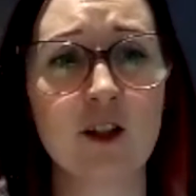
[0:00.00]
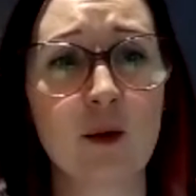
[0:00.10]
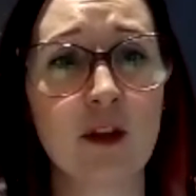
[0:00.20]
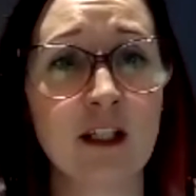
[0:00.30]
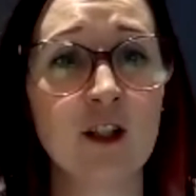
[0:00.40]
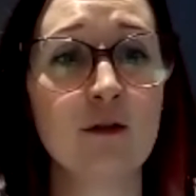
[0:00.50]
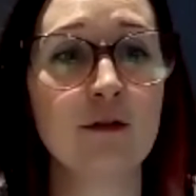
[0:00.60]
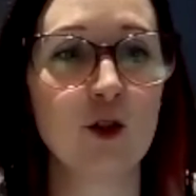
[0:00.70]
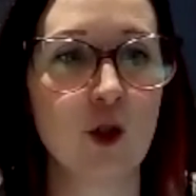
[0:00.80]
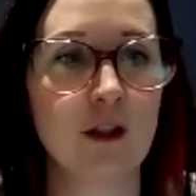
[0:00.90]
So thank you
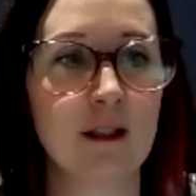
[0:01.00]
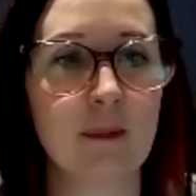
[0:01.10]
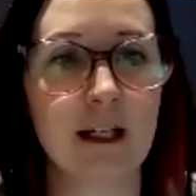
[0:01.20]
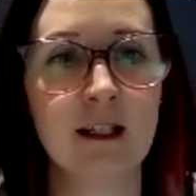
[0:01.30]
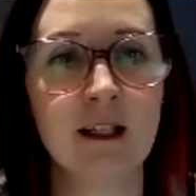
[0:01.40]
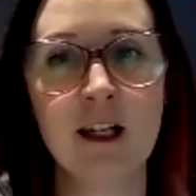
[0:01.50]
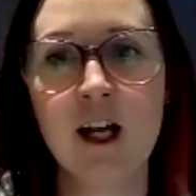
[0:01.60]
for joining me.